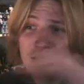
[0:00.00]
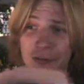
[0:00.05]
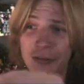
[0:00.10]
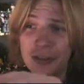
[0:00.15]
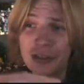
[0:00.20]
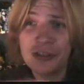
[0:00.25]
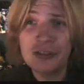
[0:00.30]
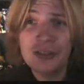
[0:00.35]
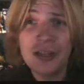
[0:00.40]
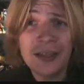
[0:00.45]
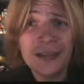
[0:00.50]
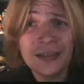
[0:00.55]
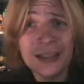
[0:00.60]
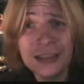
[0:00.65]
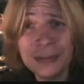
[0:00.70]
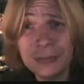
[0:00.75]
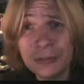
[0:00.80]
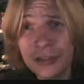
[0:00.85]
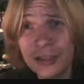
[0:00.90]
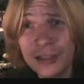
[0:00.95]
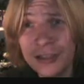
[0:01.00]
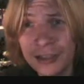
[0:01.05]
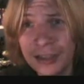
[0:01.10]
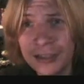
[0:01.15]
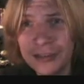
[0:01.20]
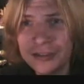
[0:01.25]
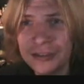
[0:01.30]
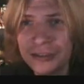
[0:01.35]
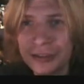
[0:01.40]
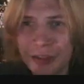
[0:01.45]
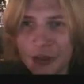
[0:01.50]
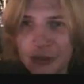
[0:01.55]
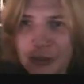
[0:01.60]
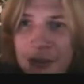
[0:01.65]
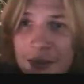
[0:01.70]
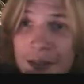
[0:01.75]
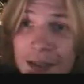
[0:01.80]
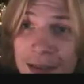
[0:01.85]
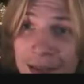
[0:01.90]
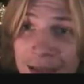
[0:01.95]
because that's what I like to do.